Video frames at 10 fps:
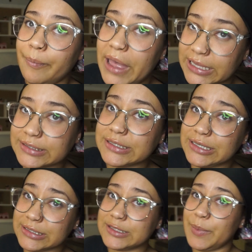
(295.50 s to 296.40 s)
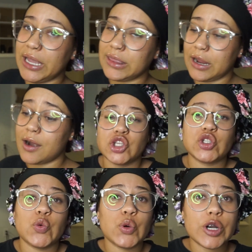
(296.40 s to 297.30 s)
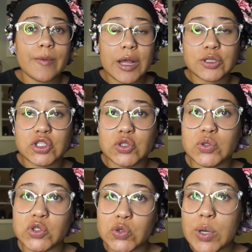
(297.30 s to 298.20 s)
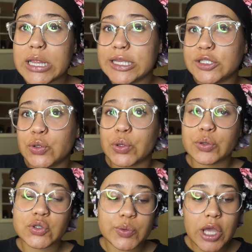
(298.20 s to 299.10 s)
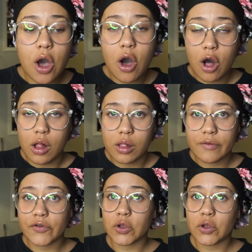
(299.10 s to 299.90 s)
mess is back there. So we're about to do a little grocery haul for